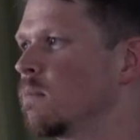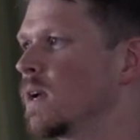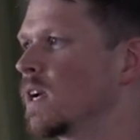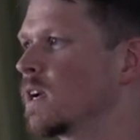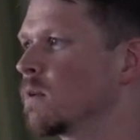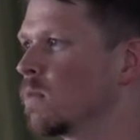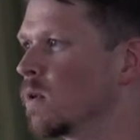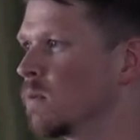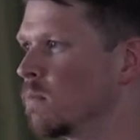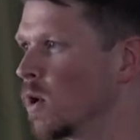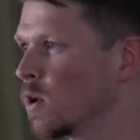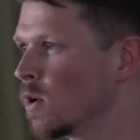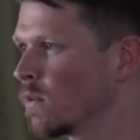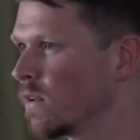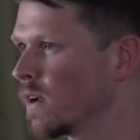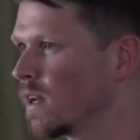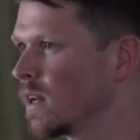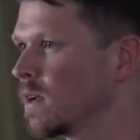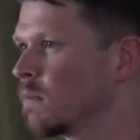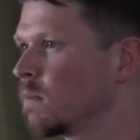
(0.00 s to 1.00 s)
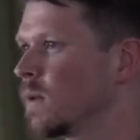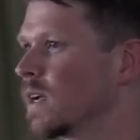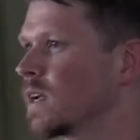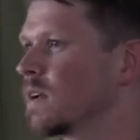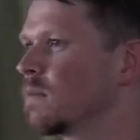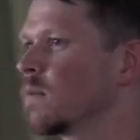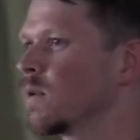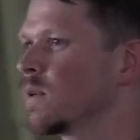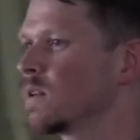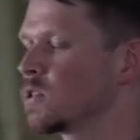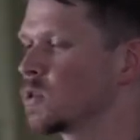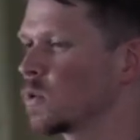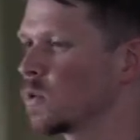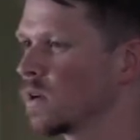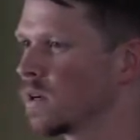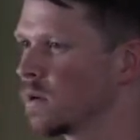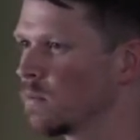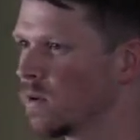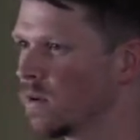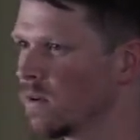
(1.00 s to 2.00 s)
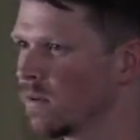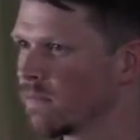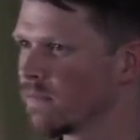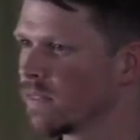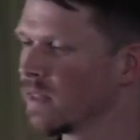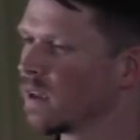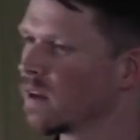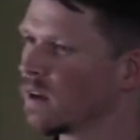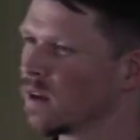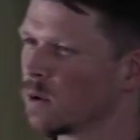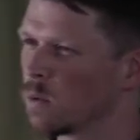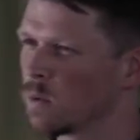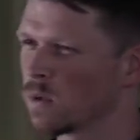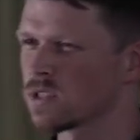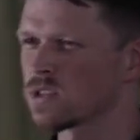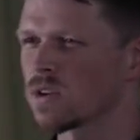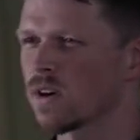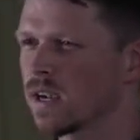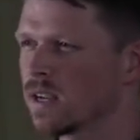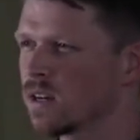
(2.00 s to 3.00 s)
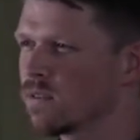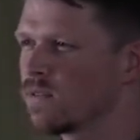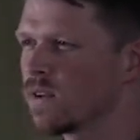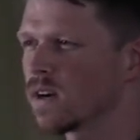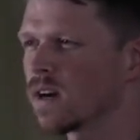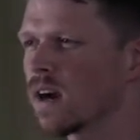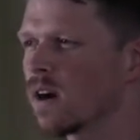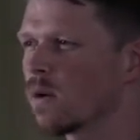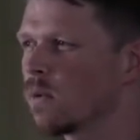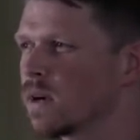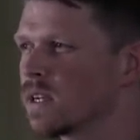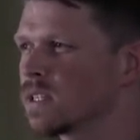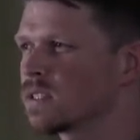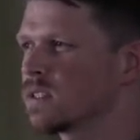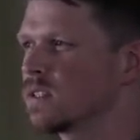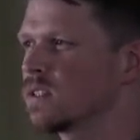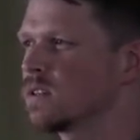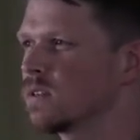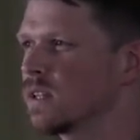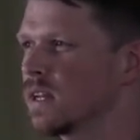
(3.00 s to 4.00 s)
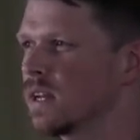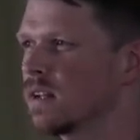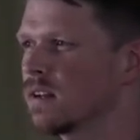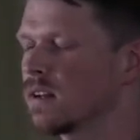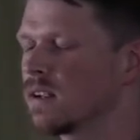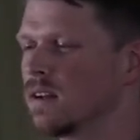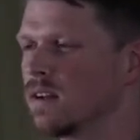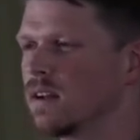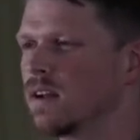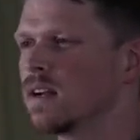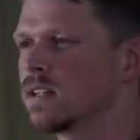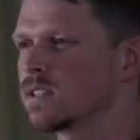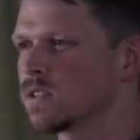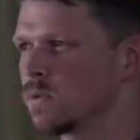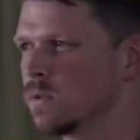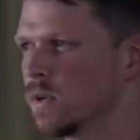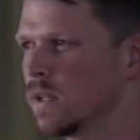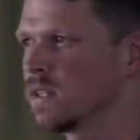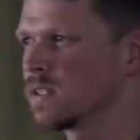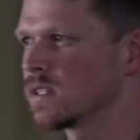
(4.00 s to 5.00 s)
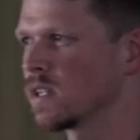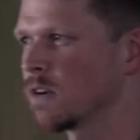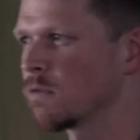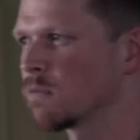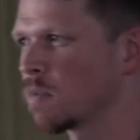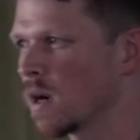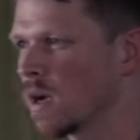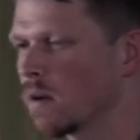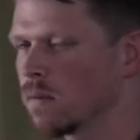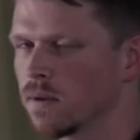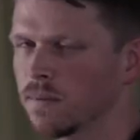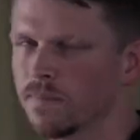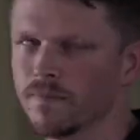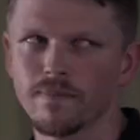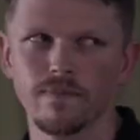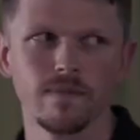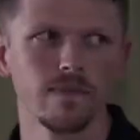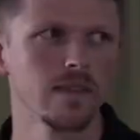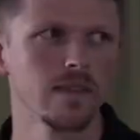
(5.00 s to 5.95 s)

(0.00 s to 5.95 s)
make it more motivating, make it more enjoyable. We're trying to figure out ways to do that. It's a really tough problem.